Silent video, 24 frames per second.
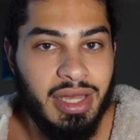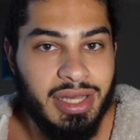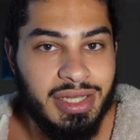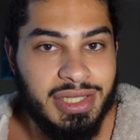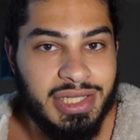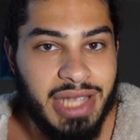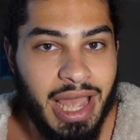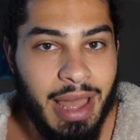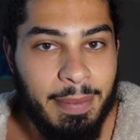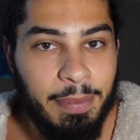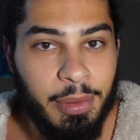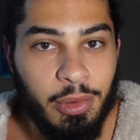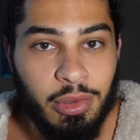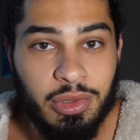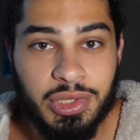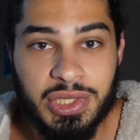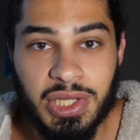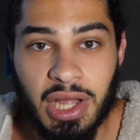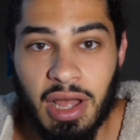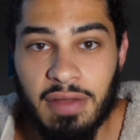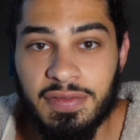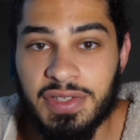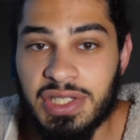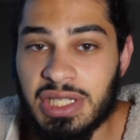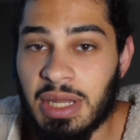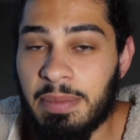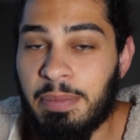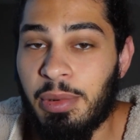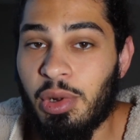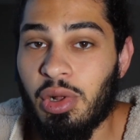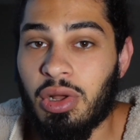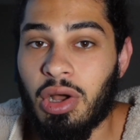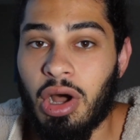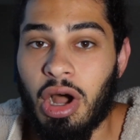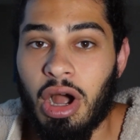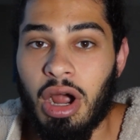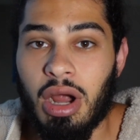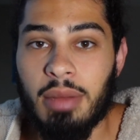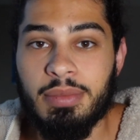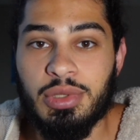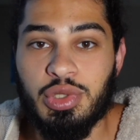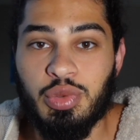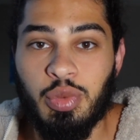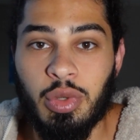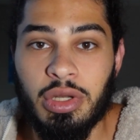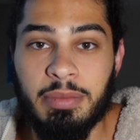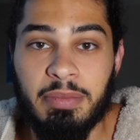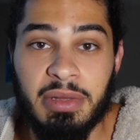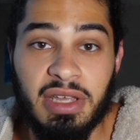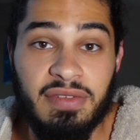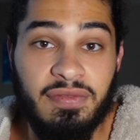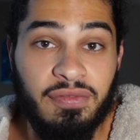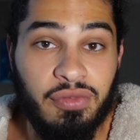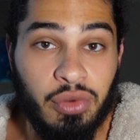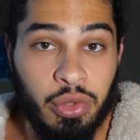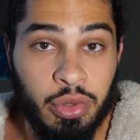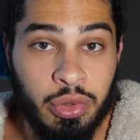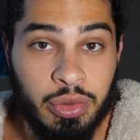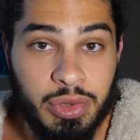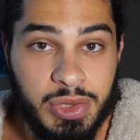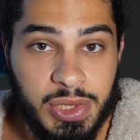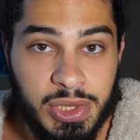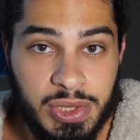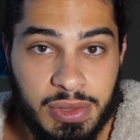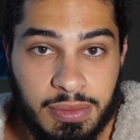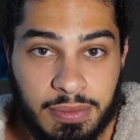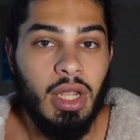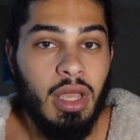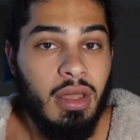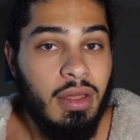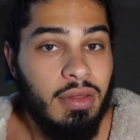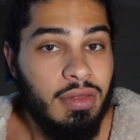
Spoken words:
Examples of simple carbs would be fruits.